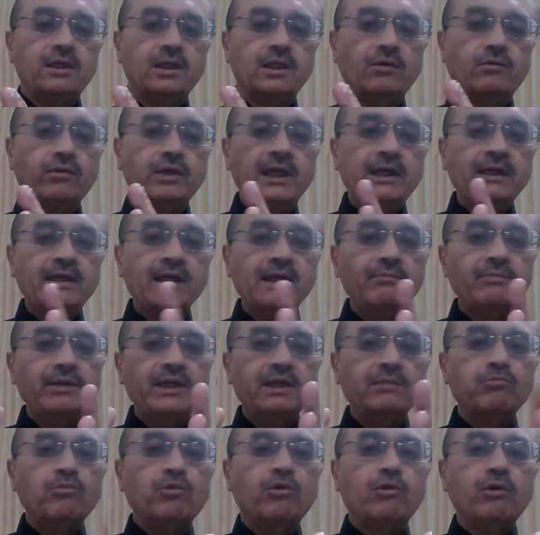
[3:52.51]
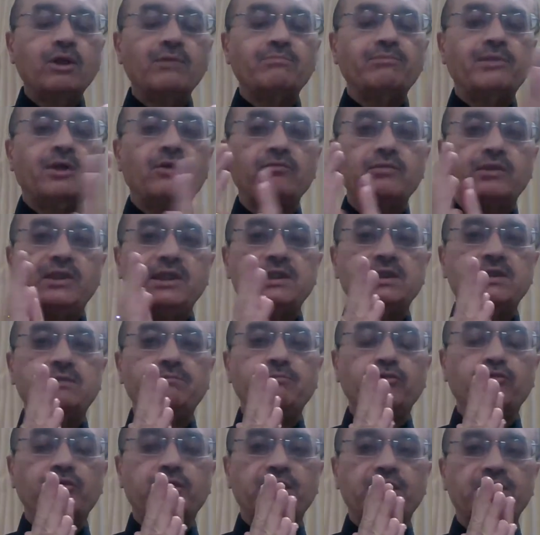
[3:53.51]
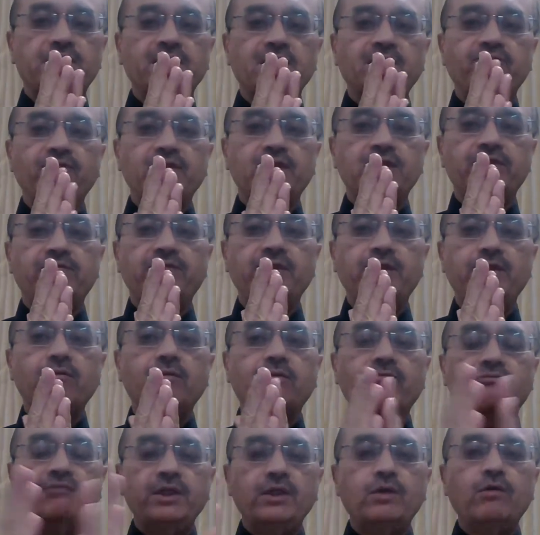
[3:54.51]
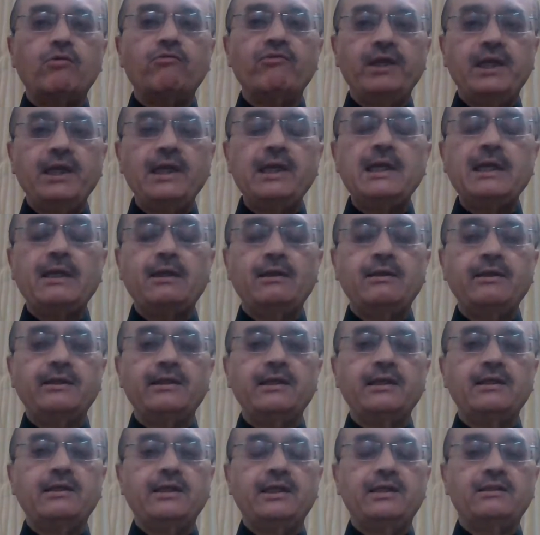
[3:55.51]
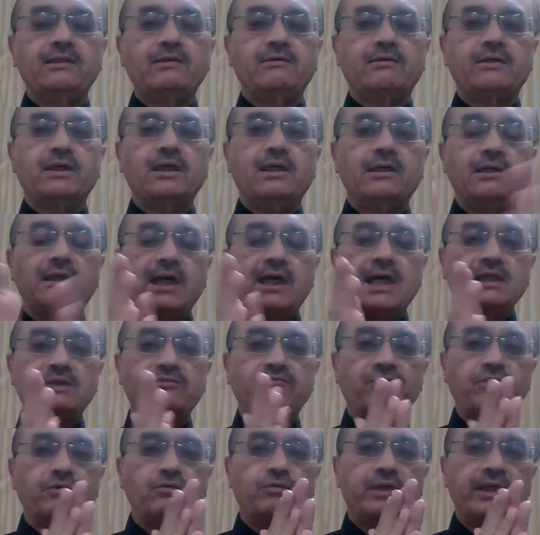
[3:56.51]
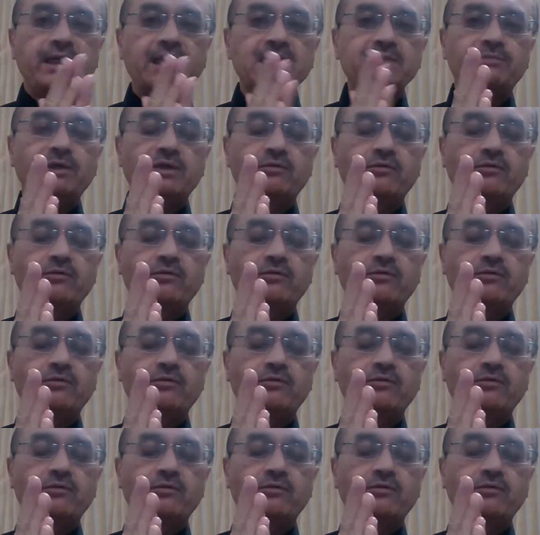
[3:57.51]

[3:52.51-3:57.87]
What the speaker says: Now, a little bit more about this mutation, which we know very little in the last few days,